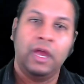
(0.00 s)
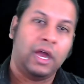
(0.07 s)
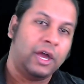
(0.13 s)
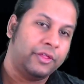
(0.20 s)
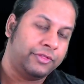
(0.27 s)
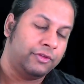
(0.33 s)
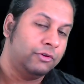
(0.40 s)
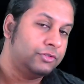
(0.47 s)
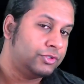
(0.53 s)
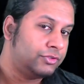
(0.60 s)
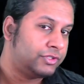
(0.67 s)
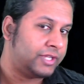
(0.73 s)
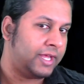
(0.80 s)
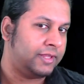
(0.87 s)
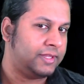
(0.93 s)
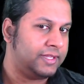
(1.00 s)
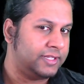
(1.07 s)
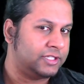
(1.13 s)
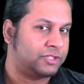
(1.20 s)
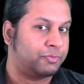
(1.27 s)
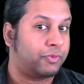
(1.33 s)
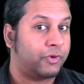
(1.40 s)
are those who take the
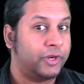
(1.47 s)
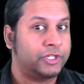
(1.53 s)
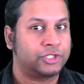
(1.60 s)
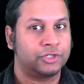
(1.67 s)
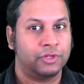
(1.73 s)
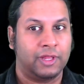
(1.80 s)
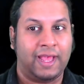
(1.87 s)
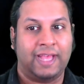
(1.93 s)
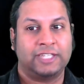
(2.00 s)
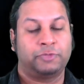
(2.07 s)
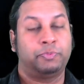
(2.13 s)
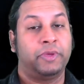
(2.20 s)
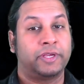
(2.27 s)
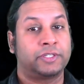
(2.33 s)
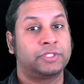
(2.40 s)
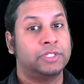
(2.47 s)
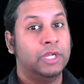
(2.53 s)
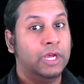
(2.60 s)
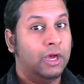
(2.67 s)
inspirational aspects